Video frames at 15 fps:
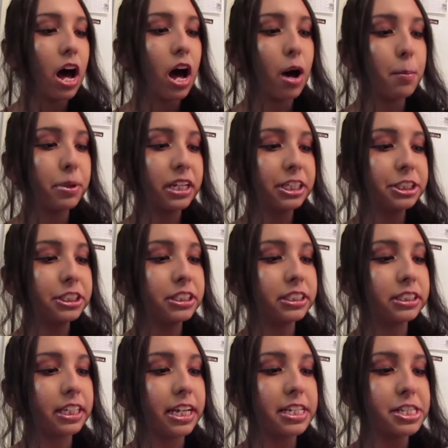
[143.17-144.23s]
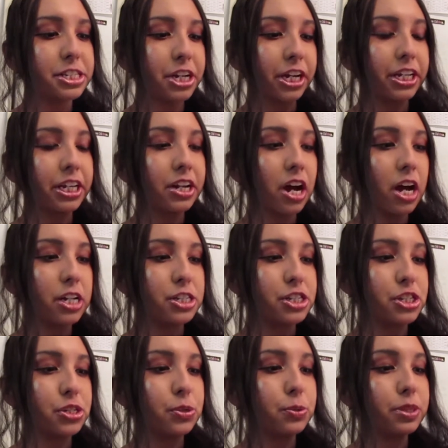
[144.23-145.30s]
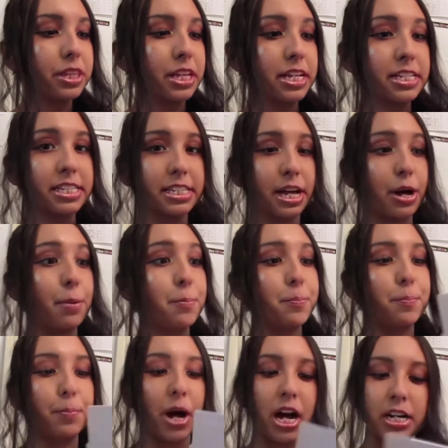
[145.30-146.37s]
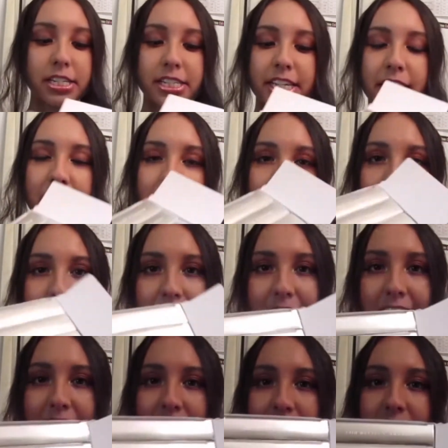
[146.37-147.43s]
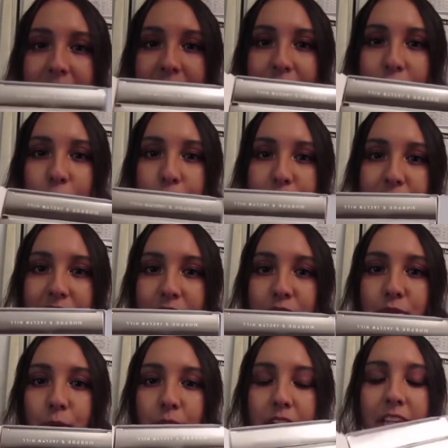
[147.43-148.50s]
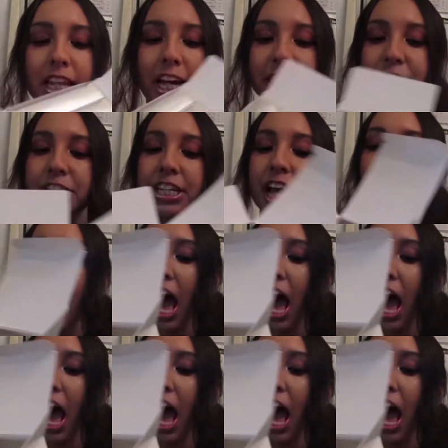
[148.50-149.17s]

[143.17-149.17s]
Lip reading: But let's just get started onto this box here. Look at this. It comes with the full collection.